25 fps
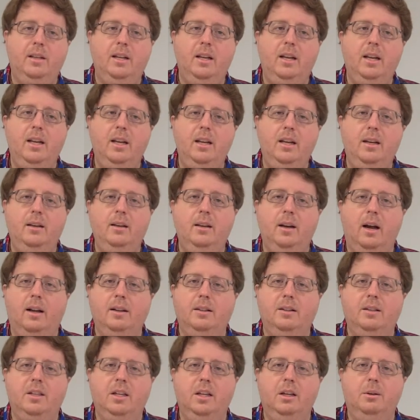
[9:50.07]

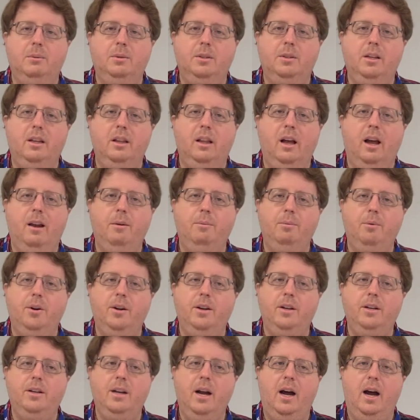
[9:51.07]

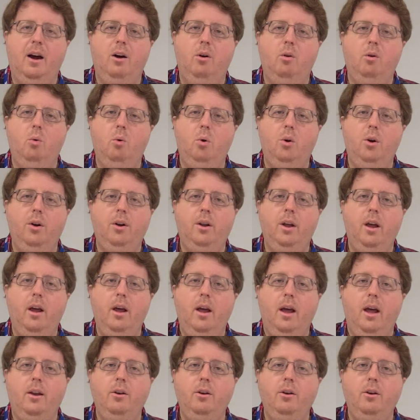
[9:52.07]
teen.cmclibrary.org,